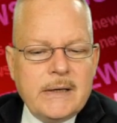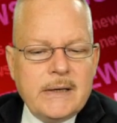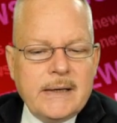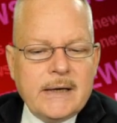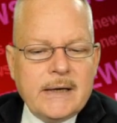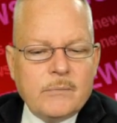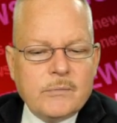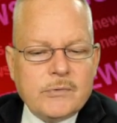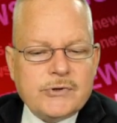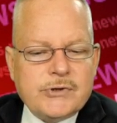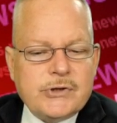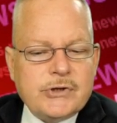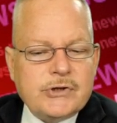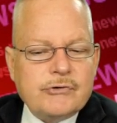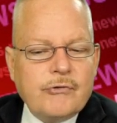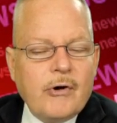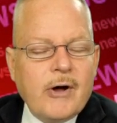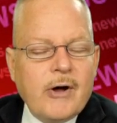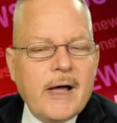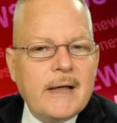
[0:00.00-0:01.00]
and was
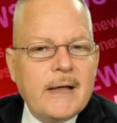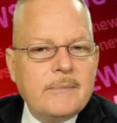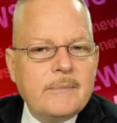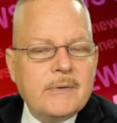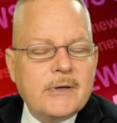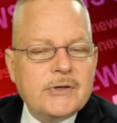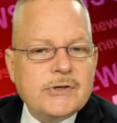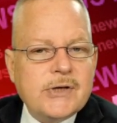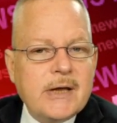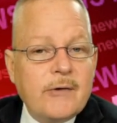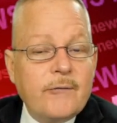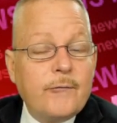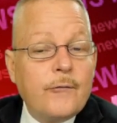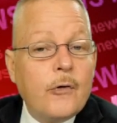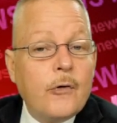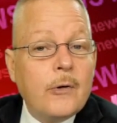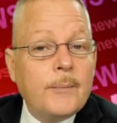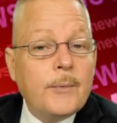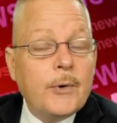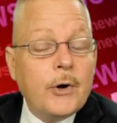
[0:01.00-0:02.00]
described as a
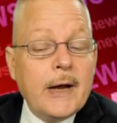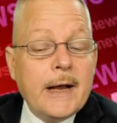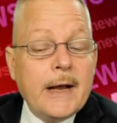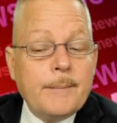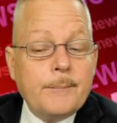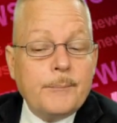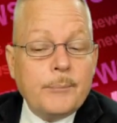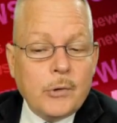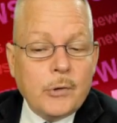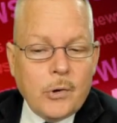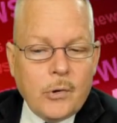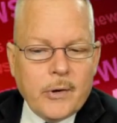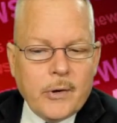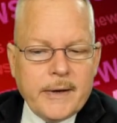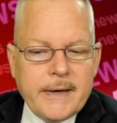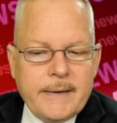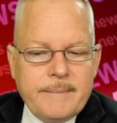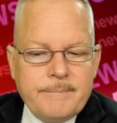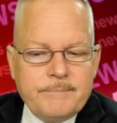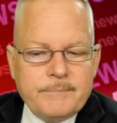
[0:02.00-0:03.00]
former
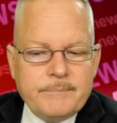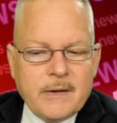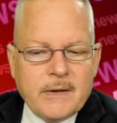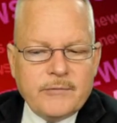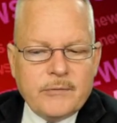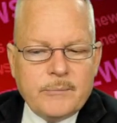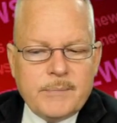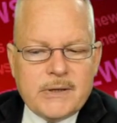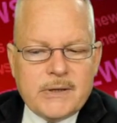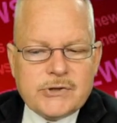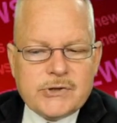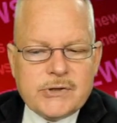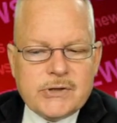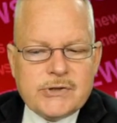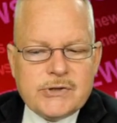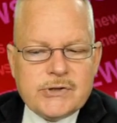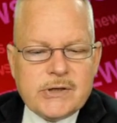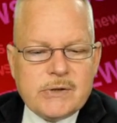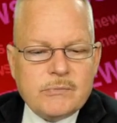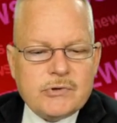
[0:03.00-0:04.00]
employee of a
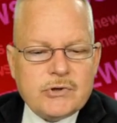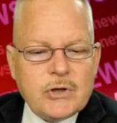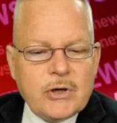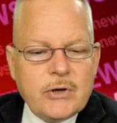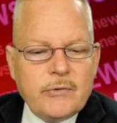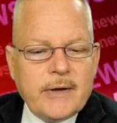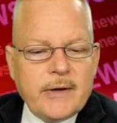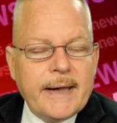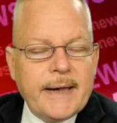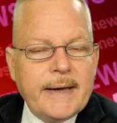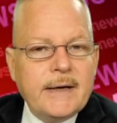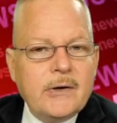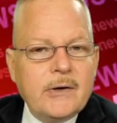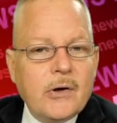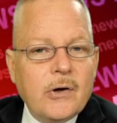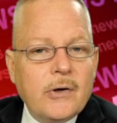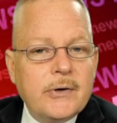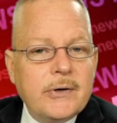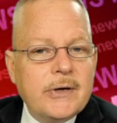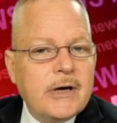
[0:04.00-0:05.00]
business that was located
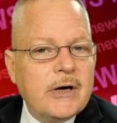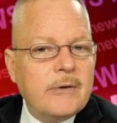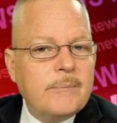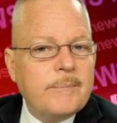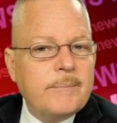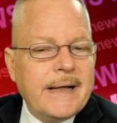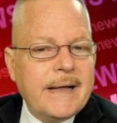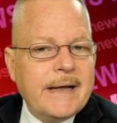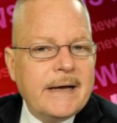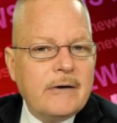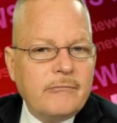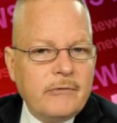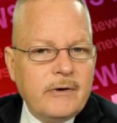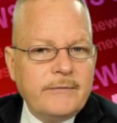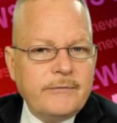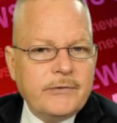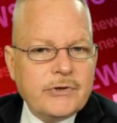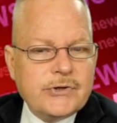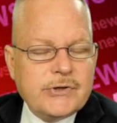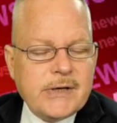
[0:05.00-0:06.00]
on nearby
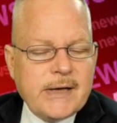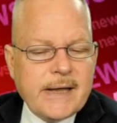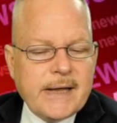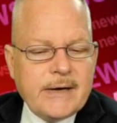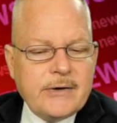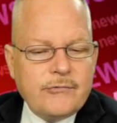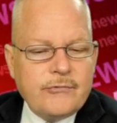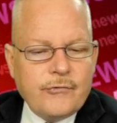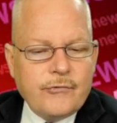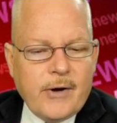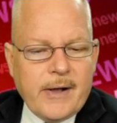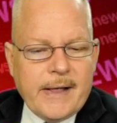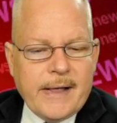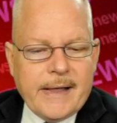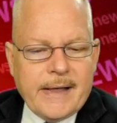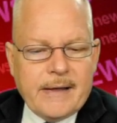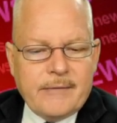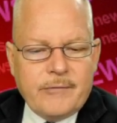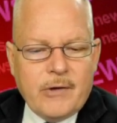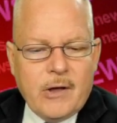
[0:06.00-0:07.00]
Riverside
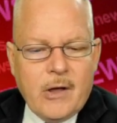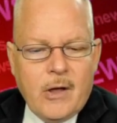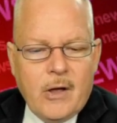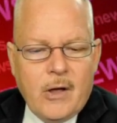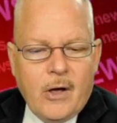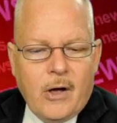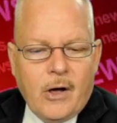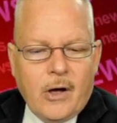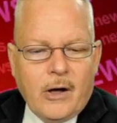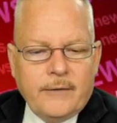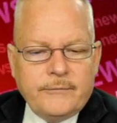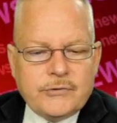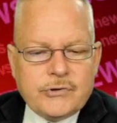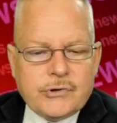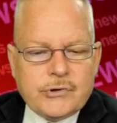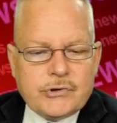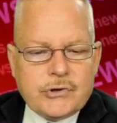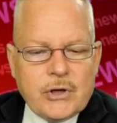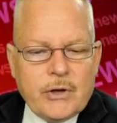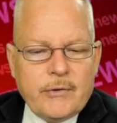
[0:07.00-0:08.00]
Drive.
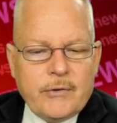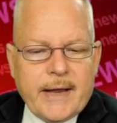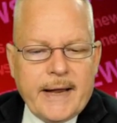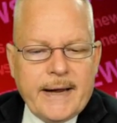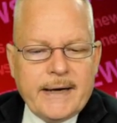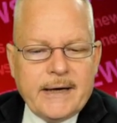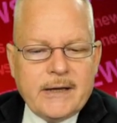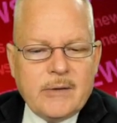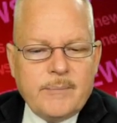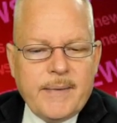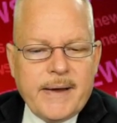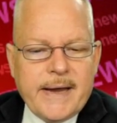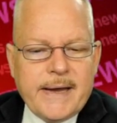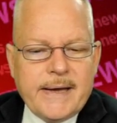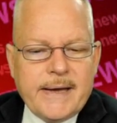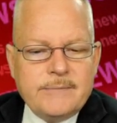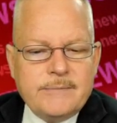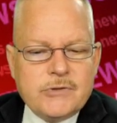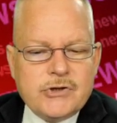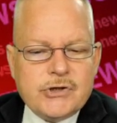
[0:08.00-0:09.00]
Officers located the
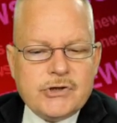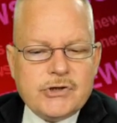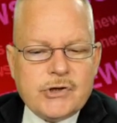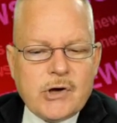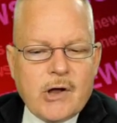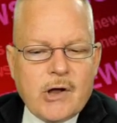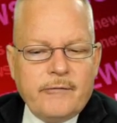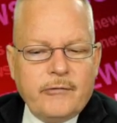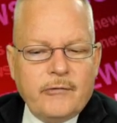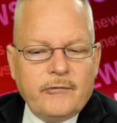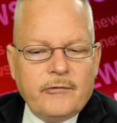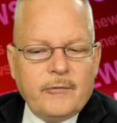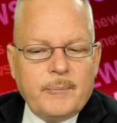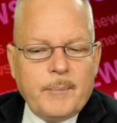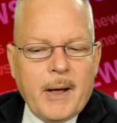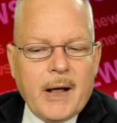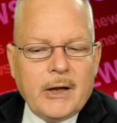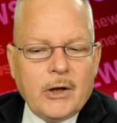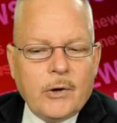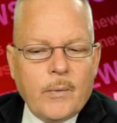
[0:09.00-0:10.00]
man just off of
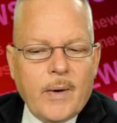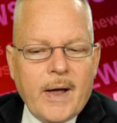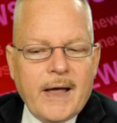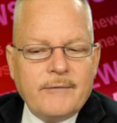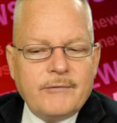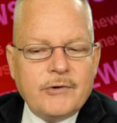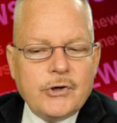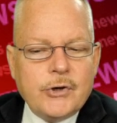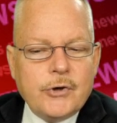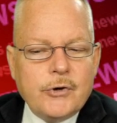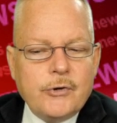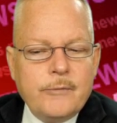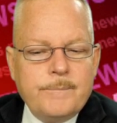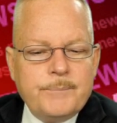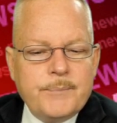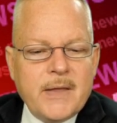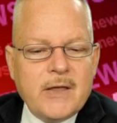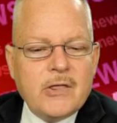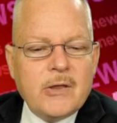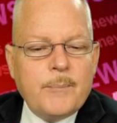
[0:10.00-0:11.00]
Apollo Avenue
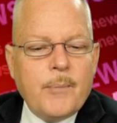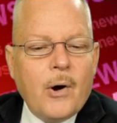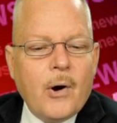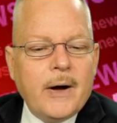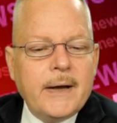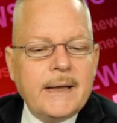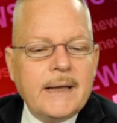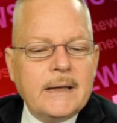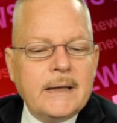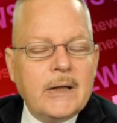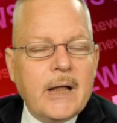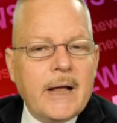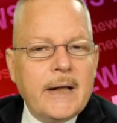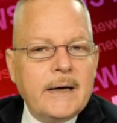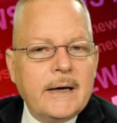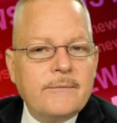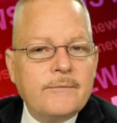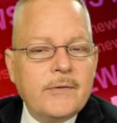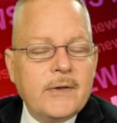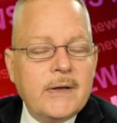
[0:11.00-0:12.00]
in the parking
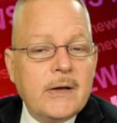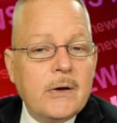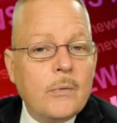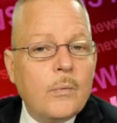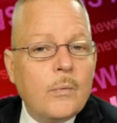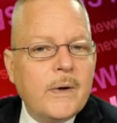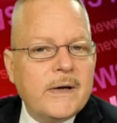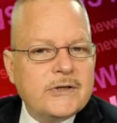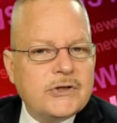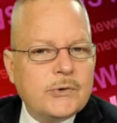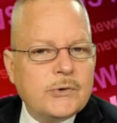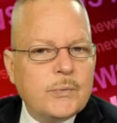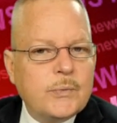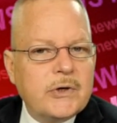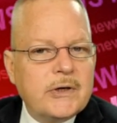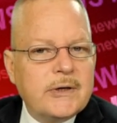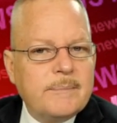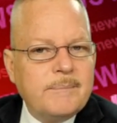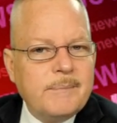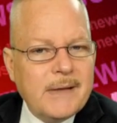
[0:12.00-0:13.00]
lot of the
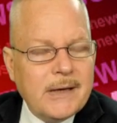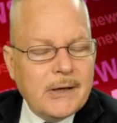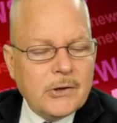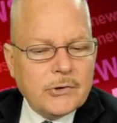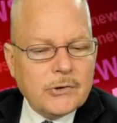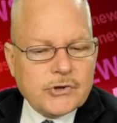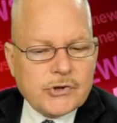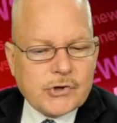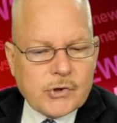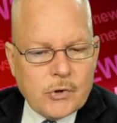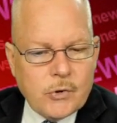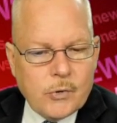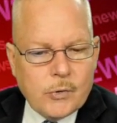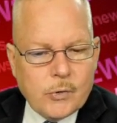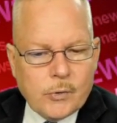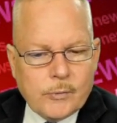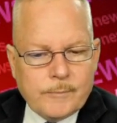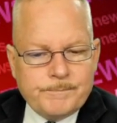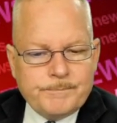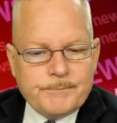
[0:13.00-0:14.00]
Westwood Middle
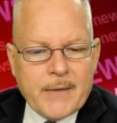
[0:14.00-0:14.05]
School.